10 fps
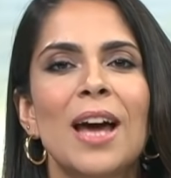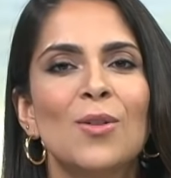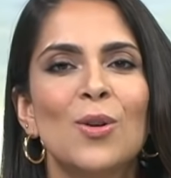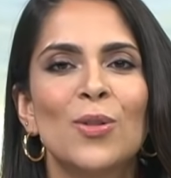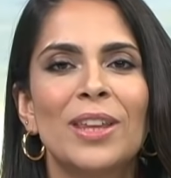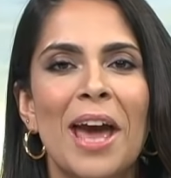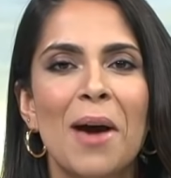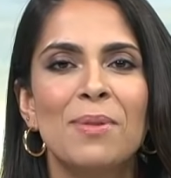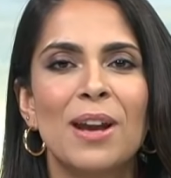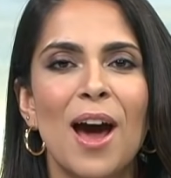Download the
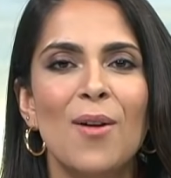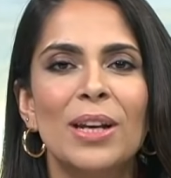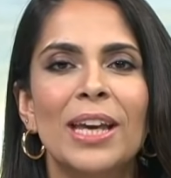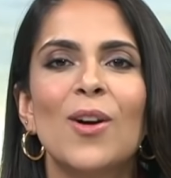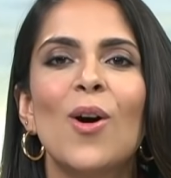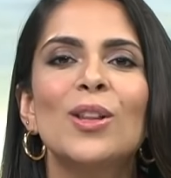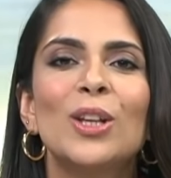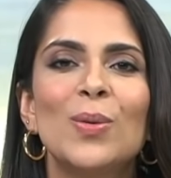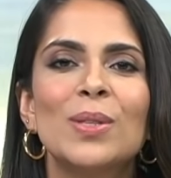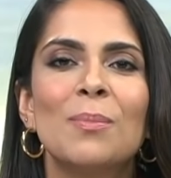app now and get
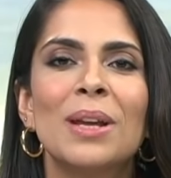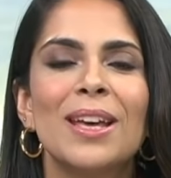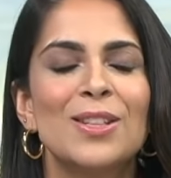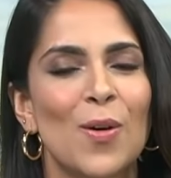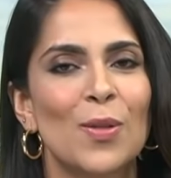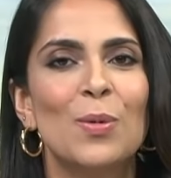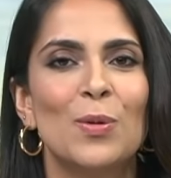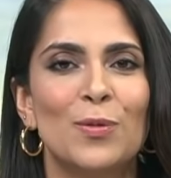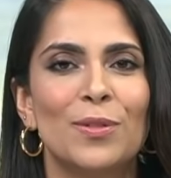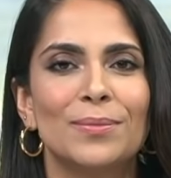all the news updates on the
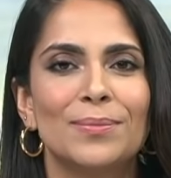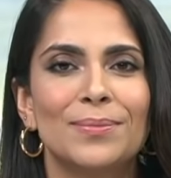move.